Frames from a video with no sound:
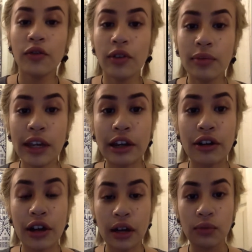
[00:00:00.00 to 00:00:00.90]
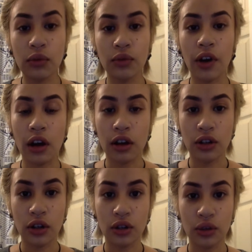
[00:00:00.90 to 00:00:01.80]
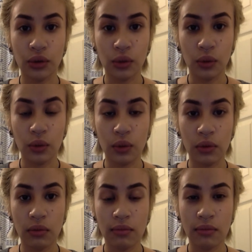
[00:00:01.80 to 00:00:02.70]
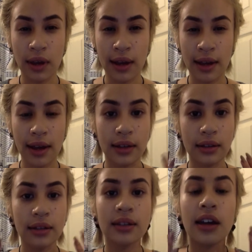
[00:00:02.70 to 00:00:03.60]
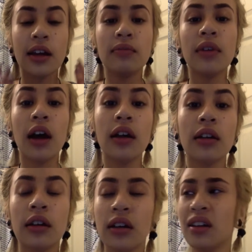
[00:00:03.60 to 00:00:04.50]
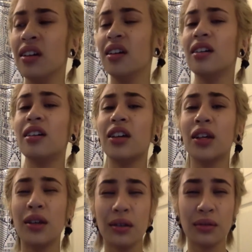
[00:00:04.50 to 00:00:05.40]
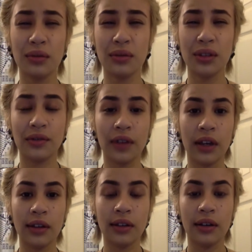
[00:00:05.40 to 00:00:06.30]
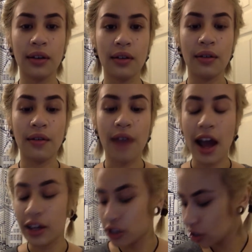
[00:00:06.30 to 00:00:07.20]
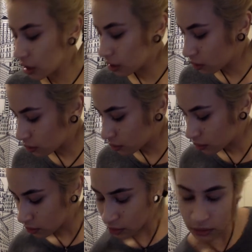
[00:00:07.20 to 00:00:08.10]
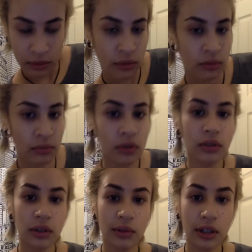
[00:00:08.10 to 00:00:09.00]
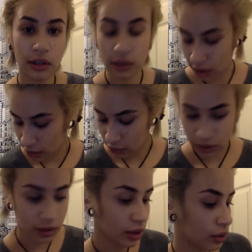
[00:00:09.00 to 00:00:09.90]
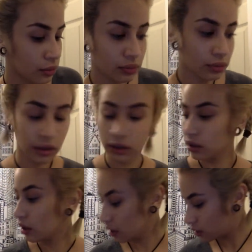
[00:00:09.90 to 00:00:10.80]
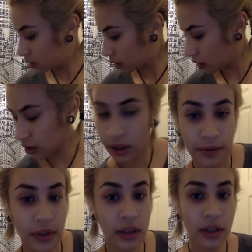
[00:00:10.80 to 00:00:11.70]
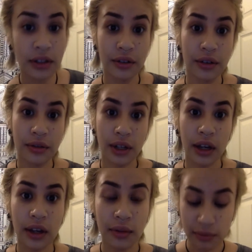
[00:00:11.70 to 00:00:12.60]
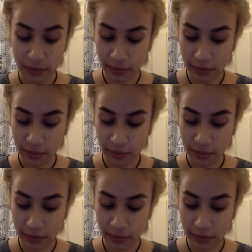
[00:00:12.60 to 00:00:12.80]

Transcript: From here, I move on to my eyelids. I'm not a huge fan of eyeshadow, mostly because I'm just like really lazy and have zero time